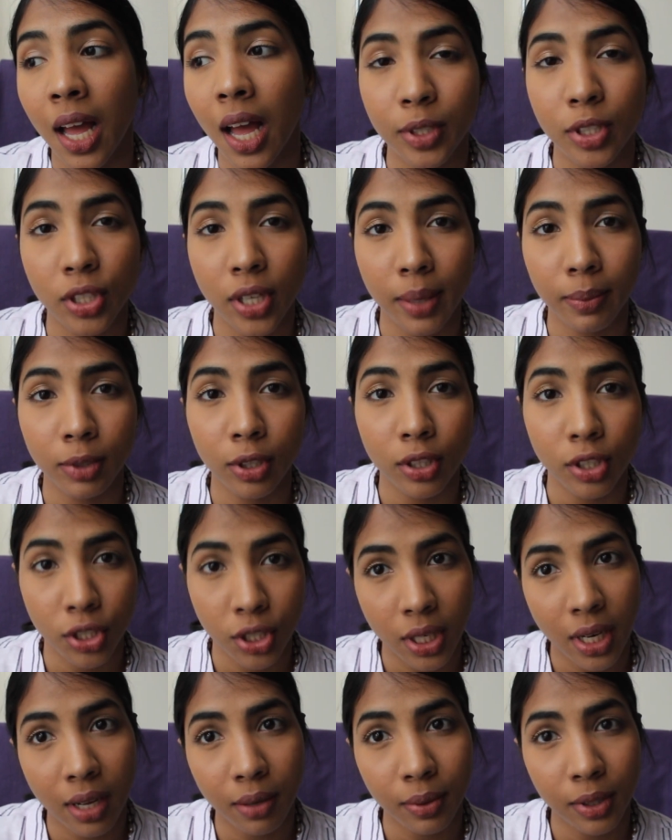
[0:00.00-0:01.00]
which I'm going to
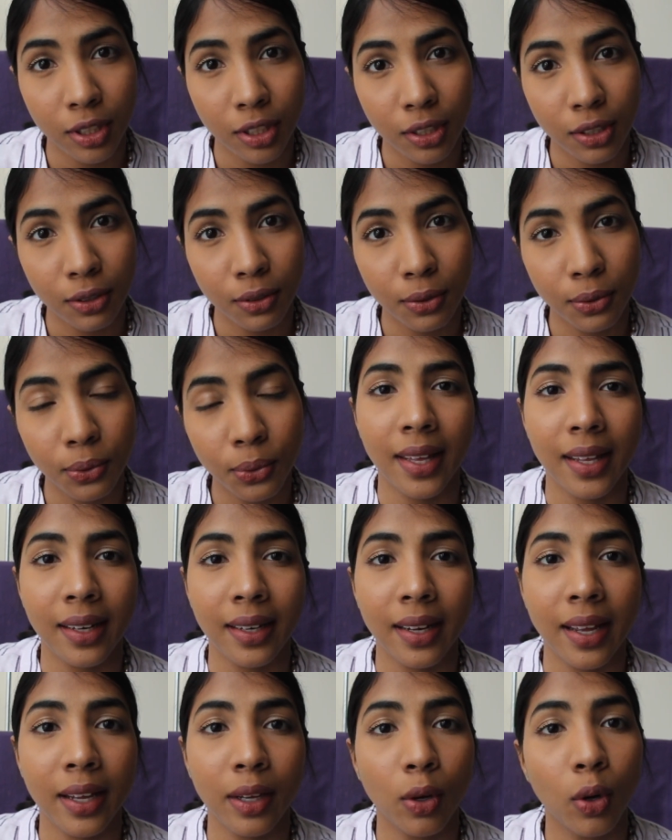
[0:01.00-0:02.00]
share with you, and
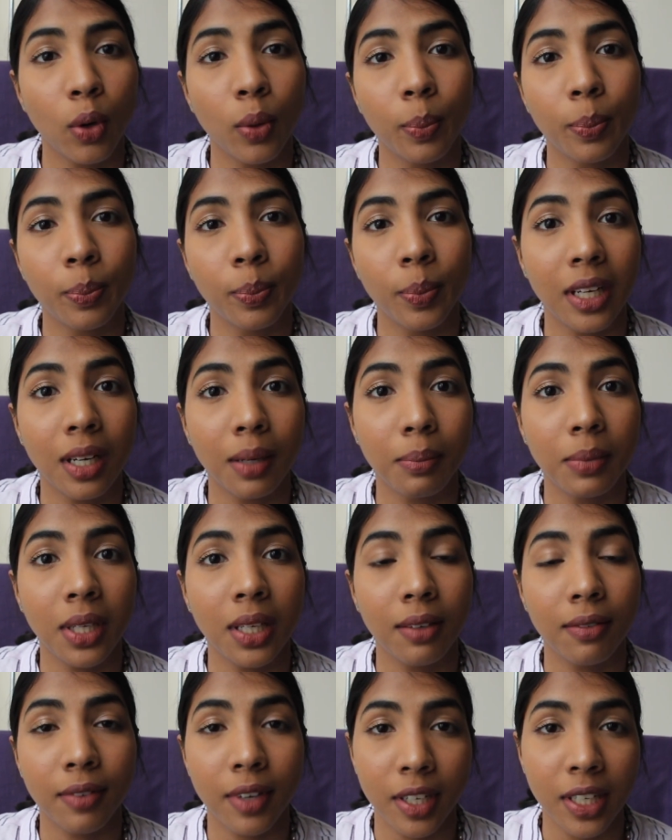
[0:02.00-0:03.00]
I hope it'll
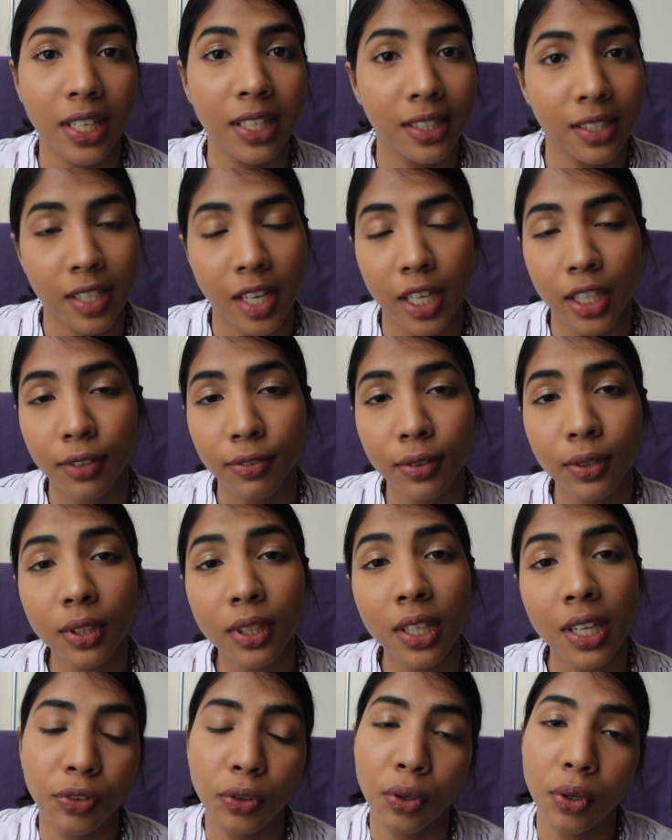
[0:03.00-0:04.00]
be very
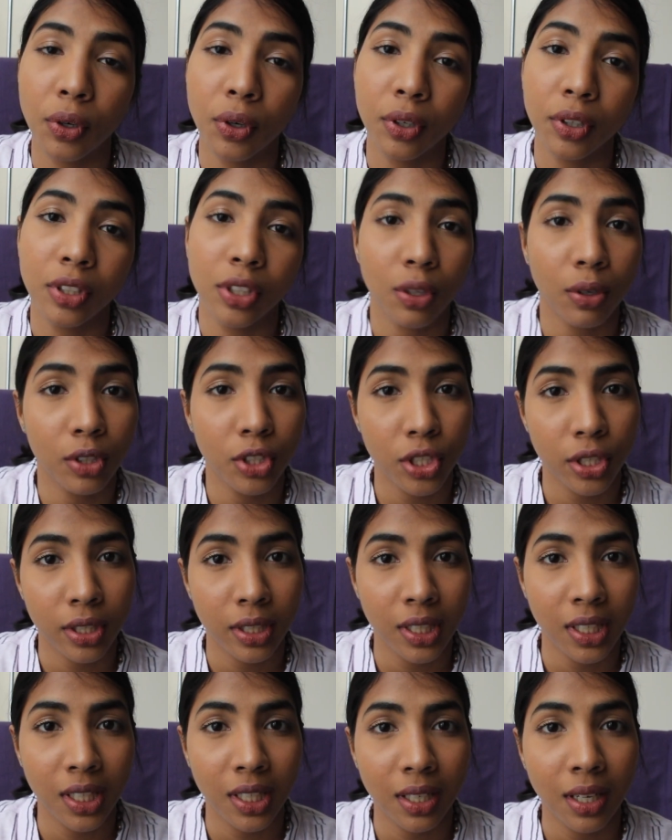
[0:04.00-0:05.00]
insightful for your
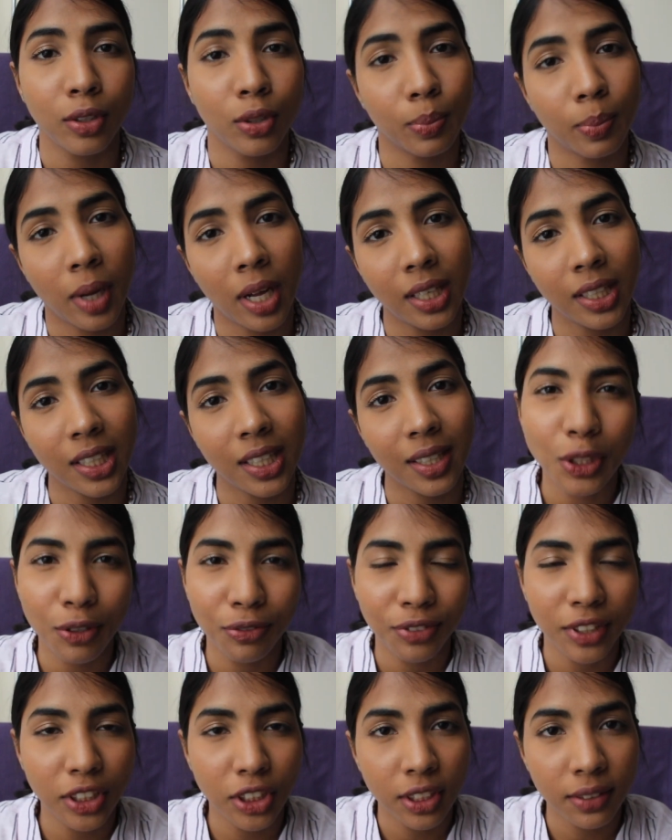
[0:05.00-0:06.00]
journey to Bali. So
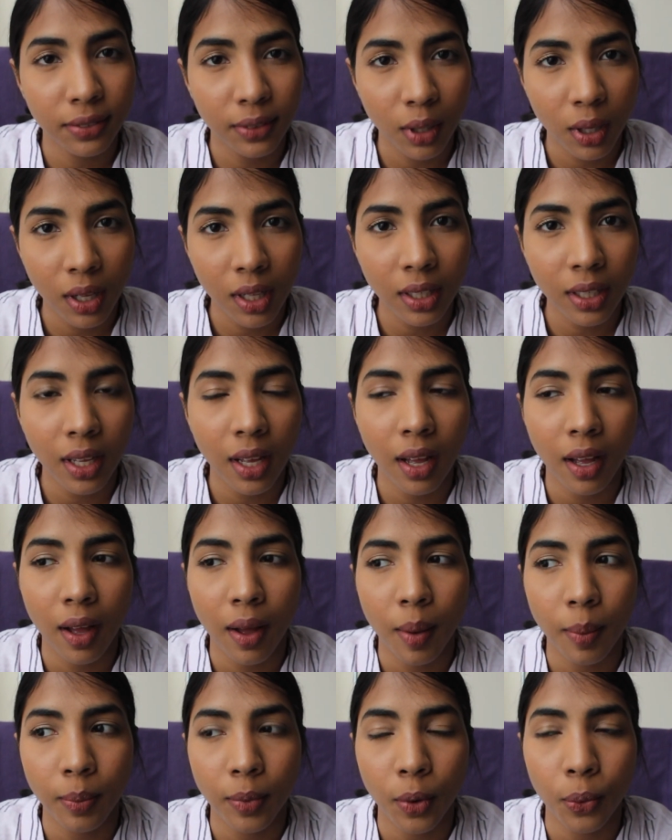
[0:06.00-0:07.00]
first of all,
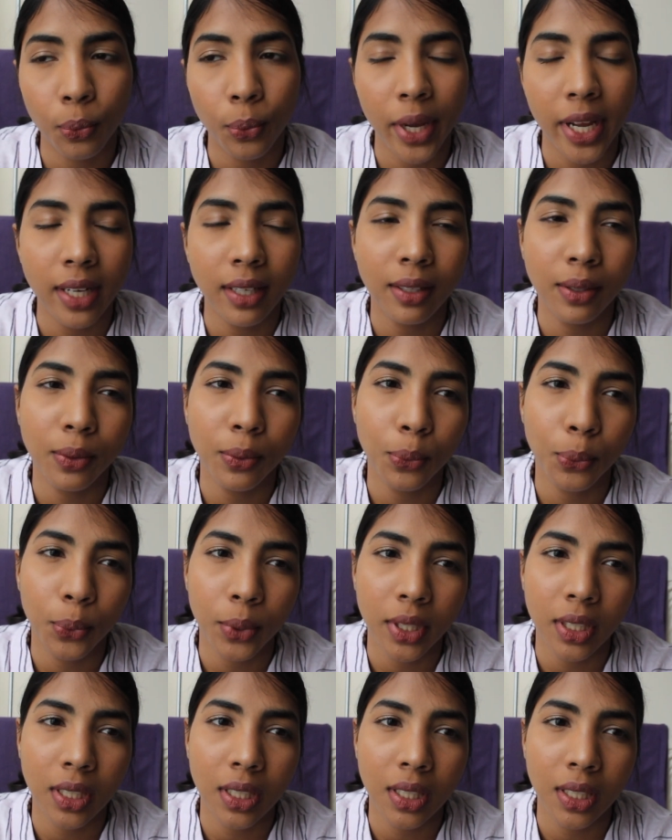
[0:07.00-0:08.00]
when
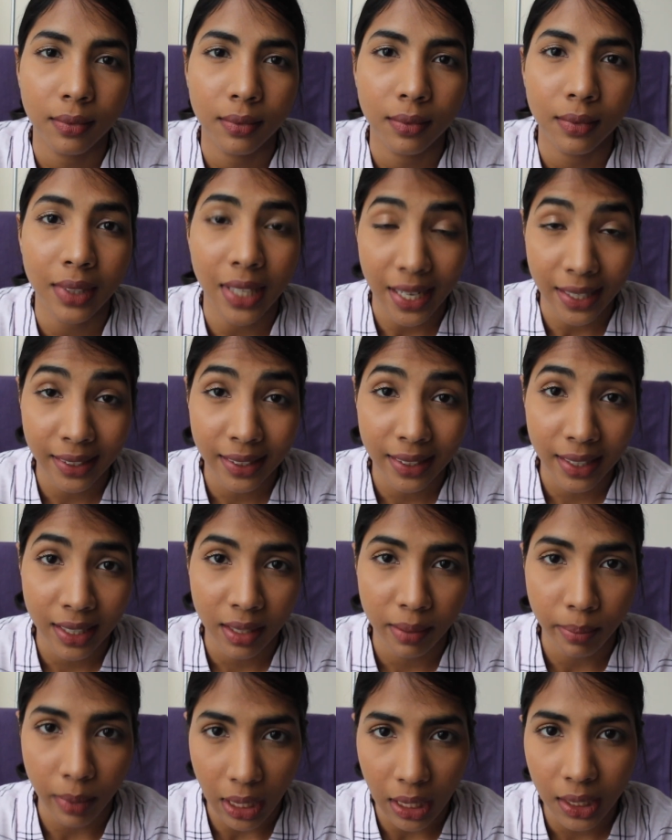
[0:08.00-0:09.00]
we landed
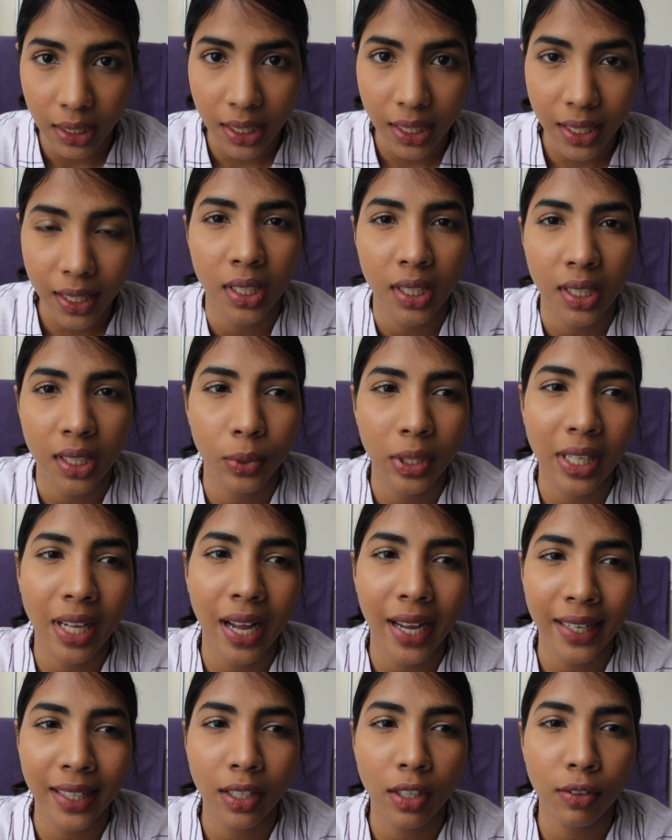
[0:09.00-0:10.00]
in Bali, we were
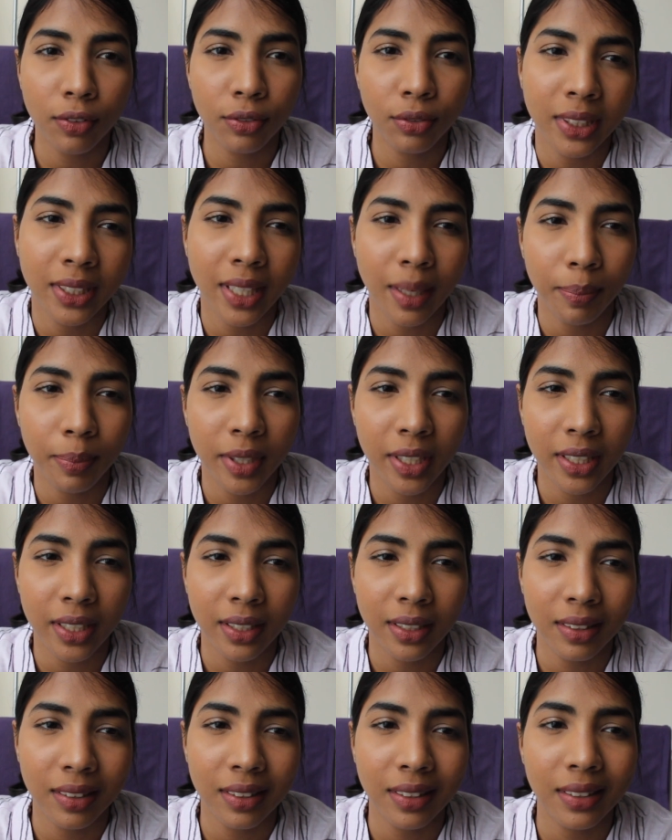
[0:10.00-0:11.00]
kind of
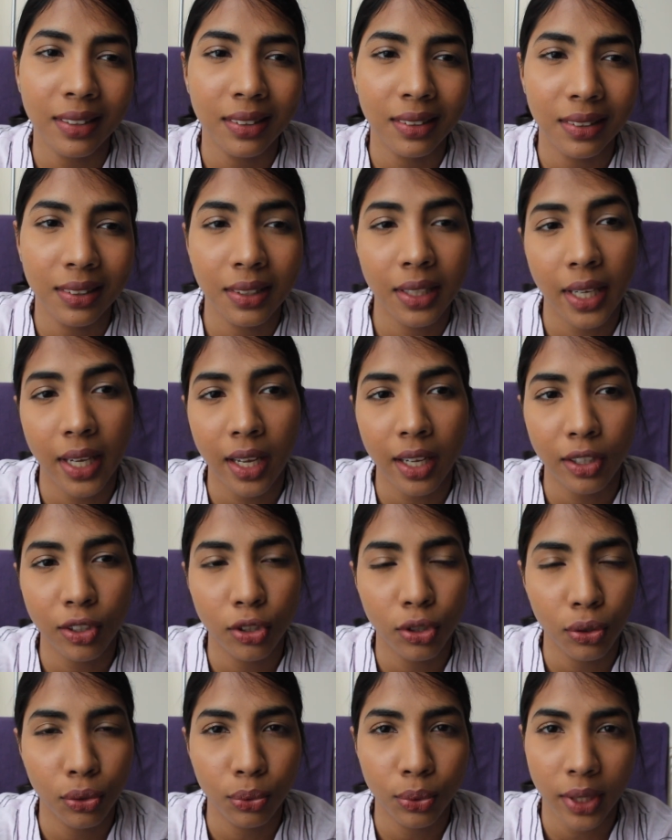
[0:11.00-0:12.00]
skeptical and scared
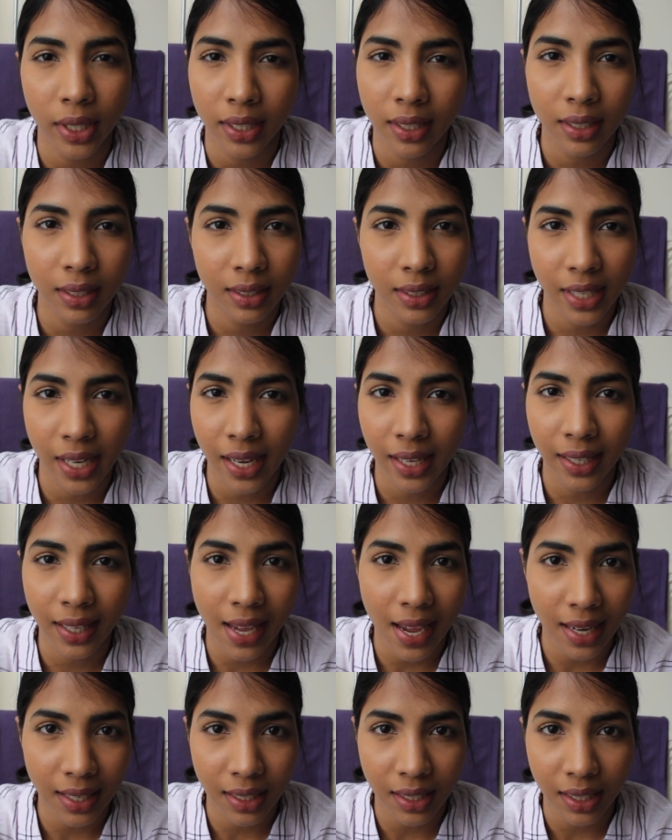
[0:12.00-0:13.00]
to like take
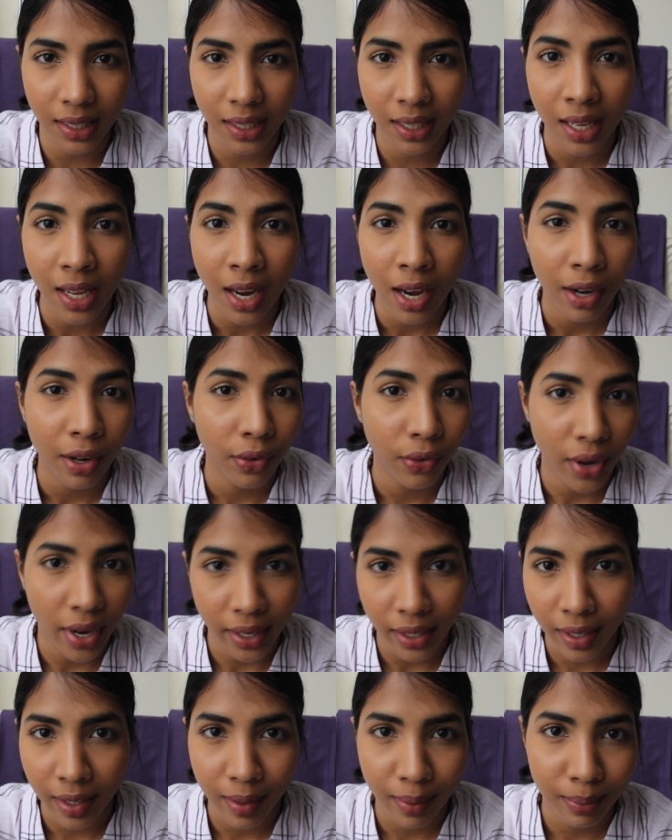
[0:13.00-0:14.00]
any
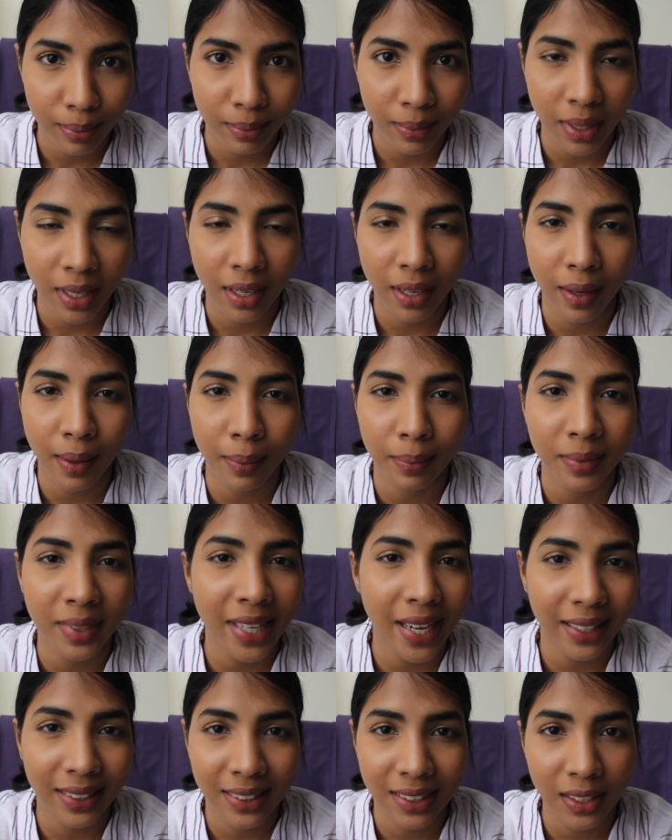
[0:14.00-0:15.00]
random
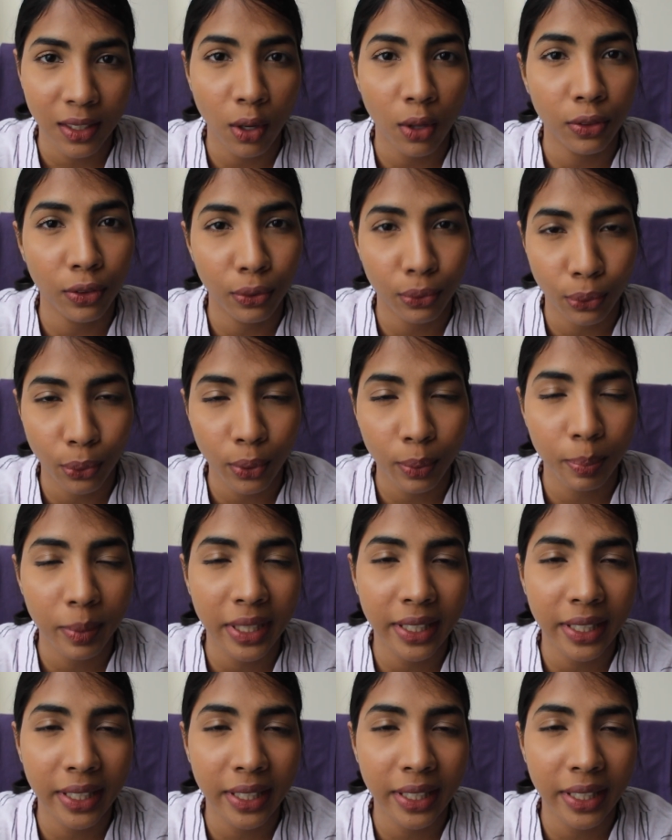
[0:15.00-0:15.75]
taxi on the road